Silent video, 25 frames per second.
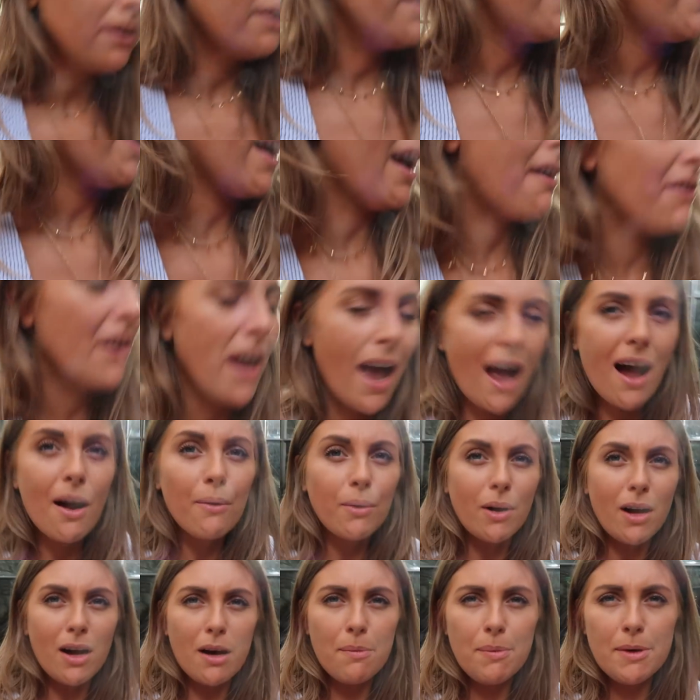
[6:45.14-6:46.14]
They have an
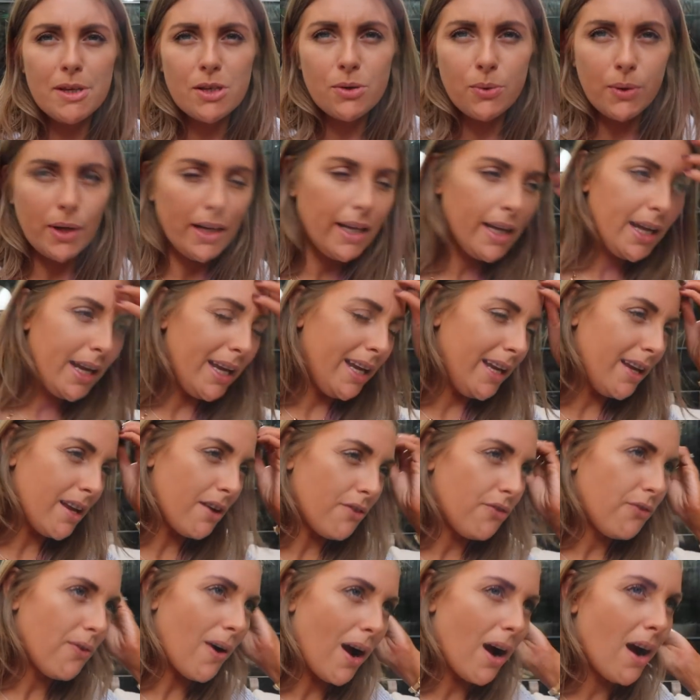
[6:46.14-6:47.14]
hour between
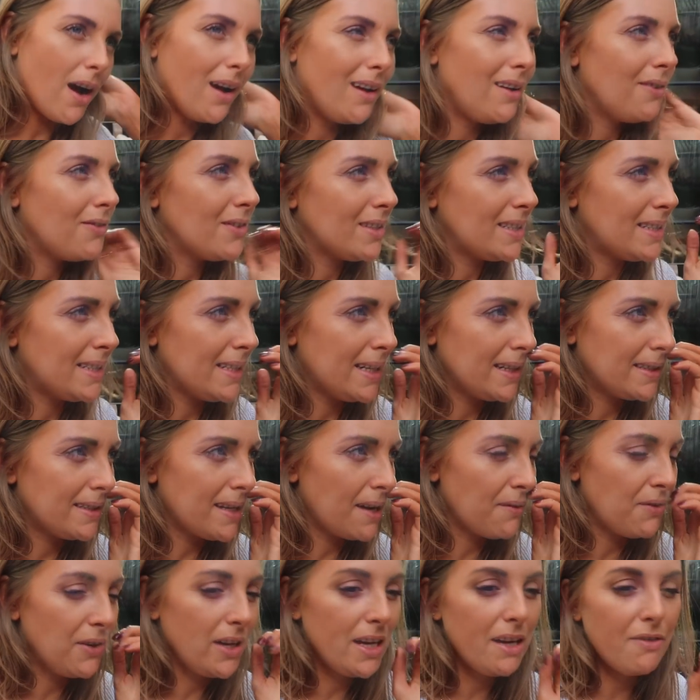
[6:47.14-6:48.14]
5 and 6
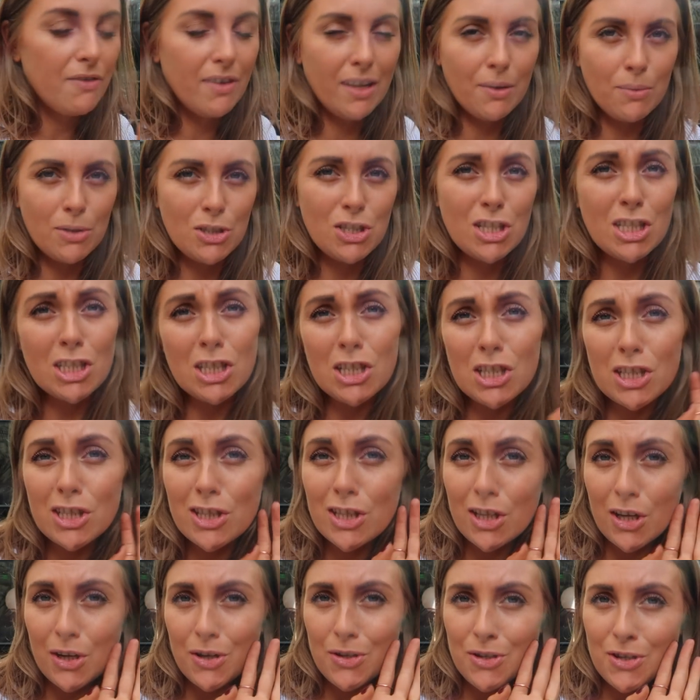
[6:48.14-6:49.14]
every evening, which is
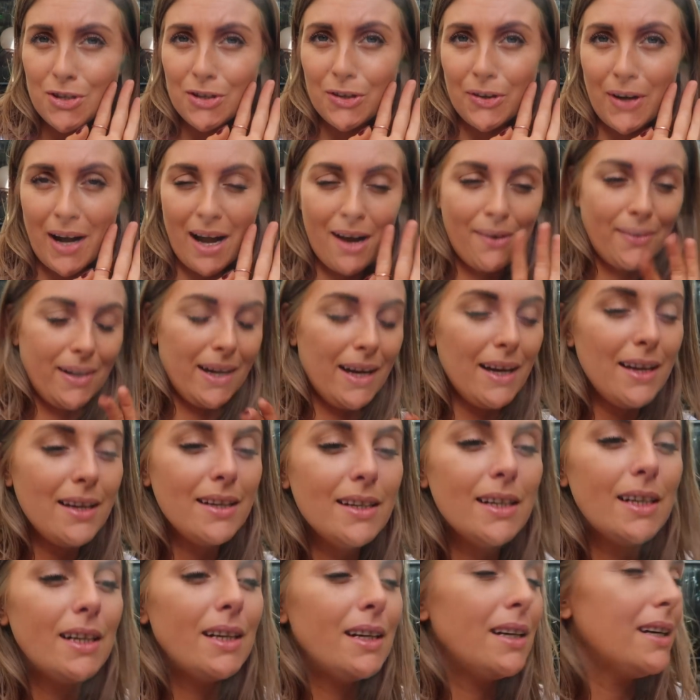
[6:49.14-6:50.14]
so short hour.
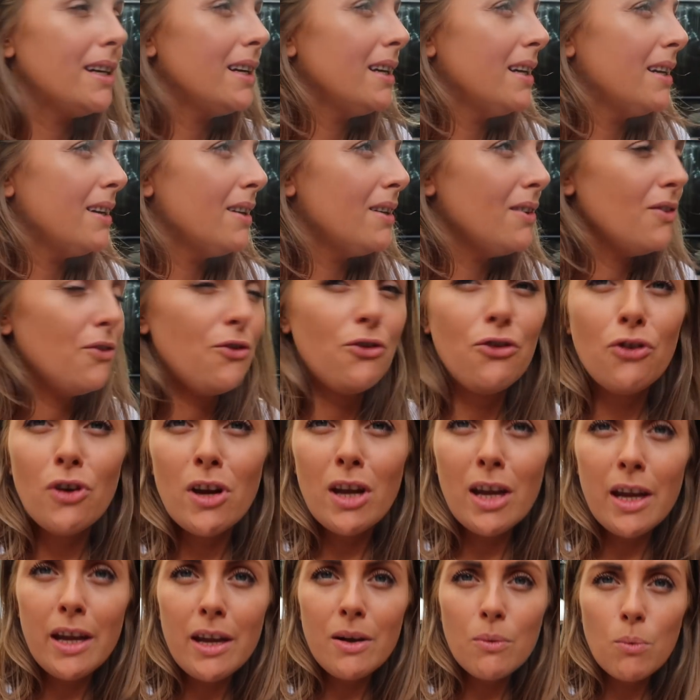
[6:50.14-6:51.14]

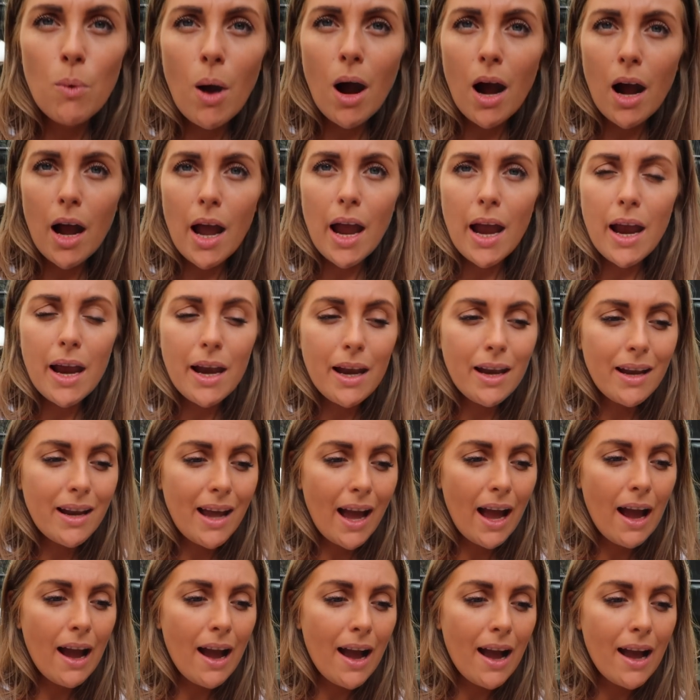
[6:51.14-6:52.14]
Free wine
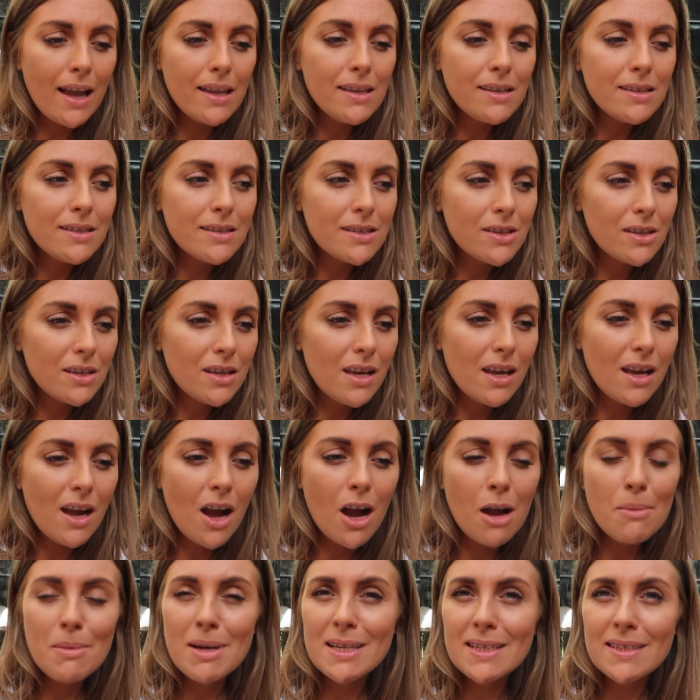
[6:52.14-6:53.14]
and
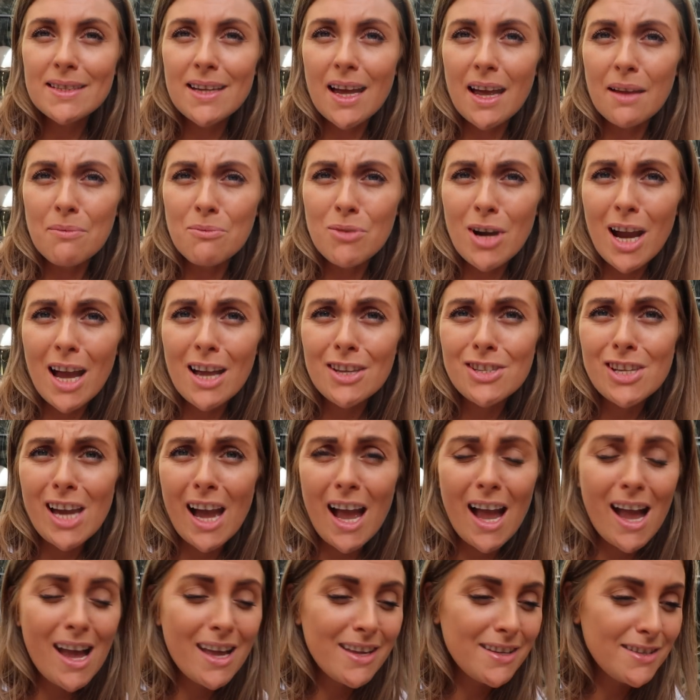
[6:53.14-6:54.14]
hummus and bread
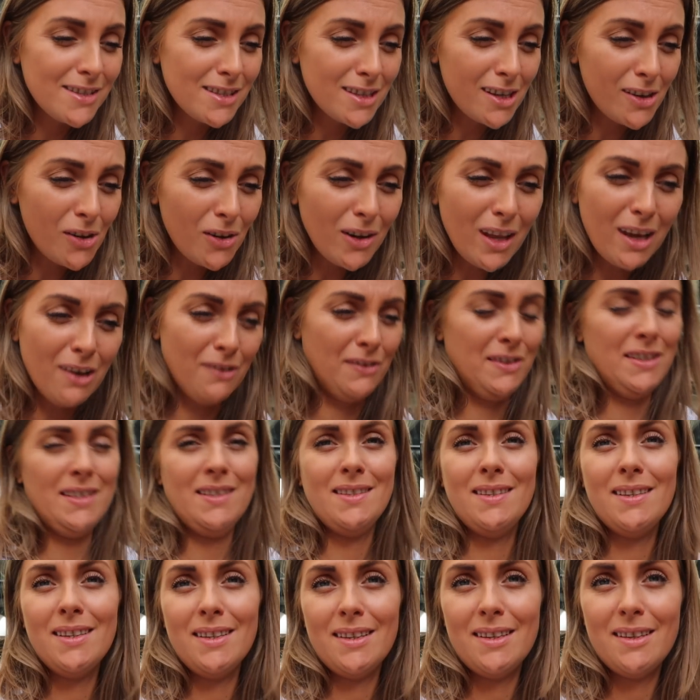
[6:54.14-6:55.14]
and olives.
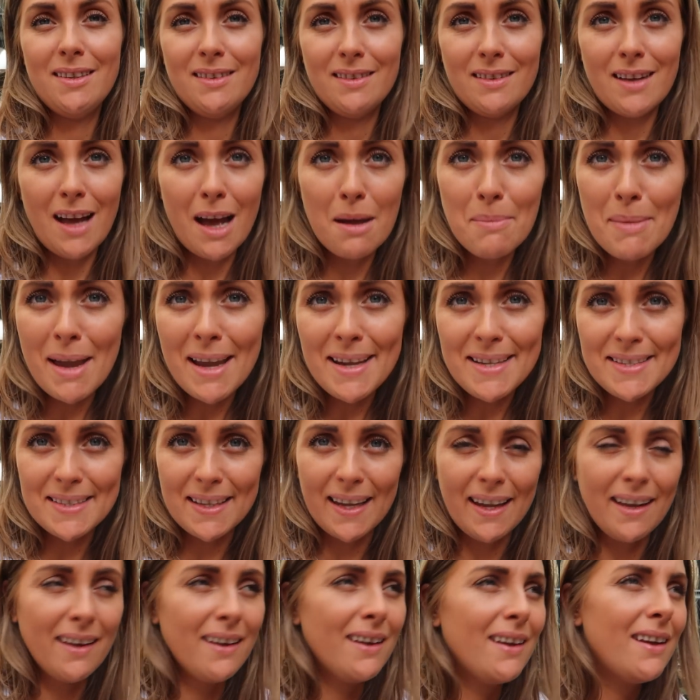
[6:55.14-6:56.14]

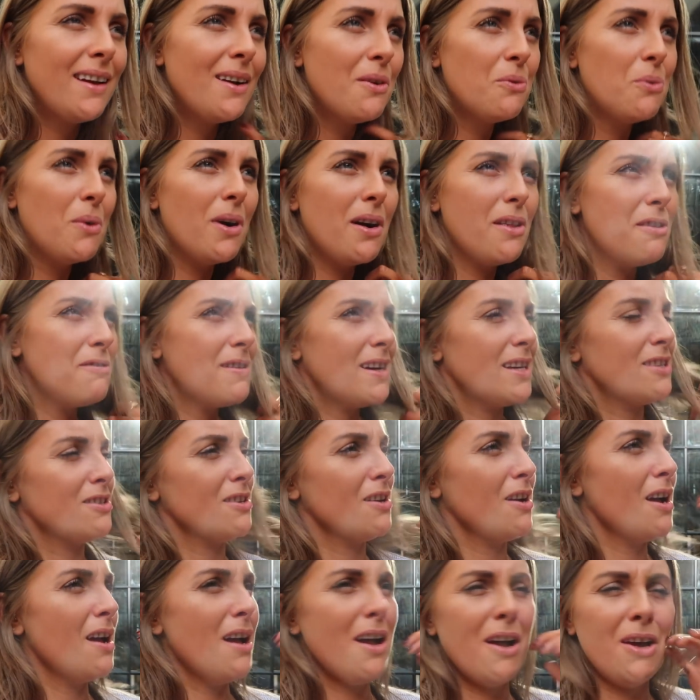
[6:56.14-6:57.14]
Amazing. What other
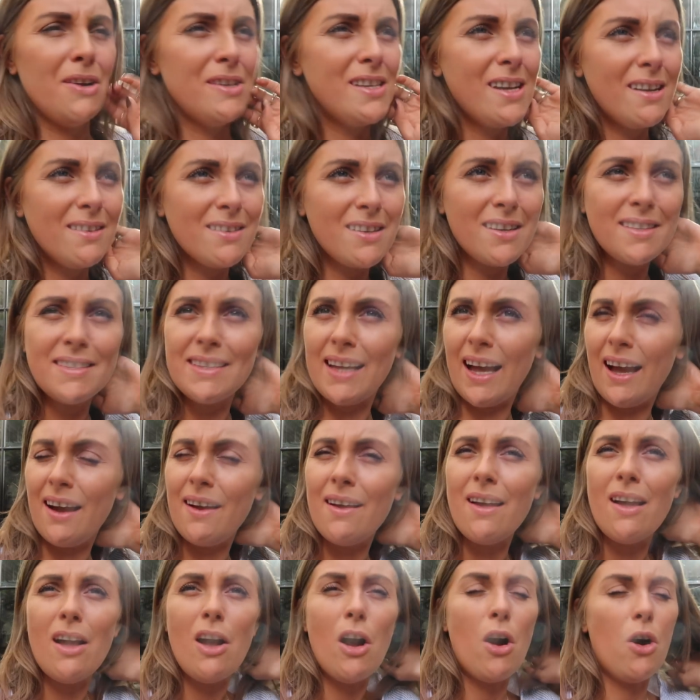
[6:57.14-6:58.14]
hotel does that?
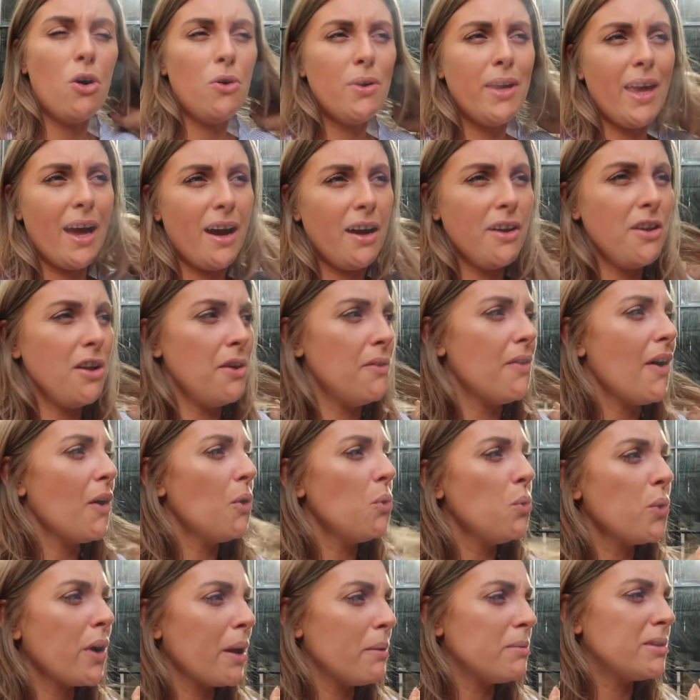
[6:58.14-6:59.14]
Oh yeah, I know
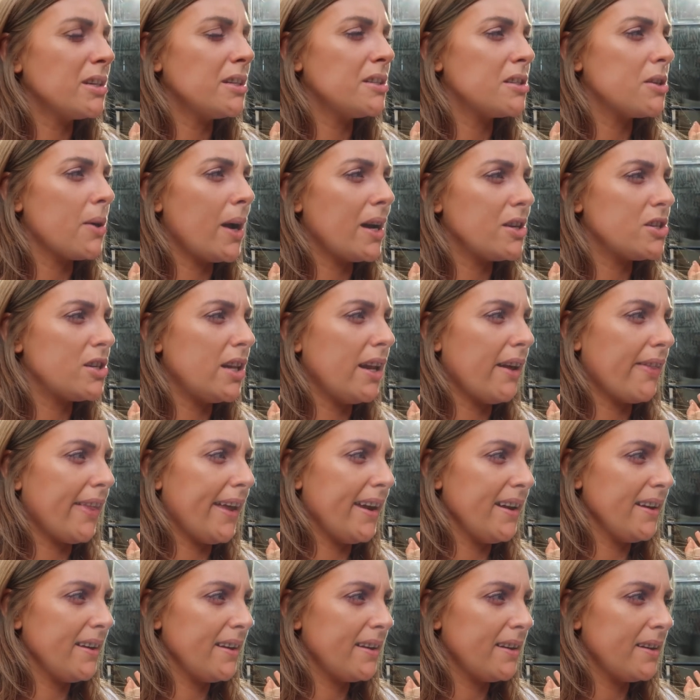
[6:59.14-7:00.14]
all Kimptons do actually, I think.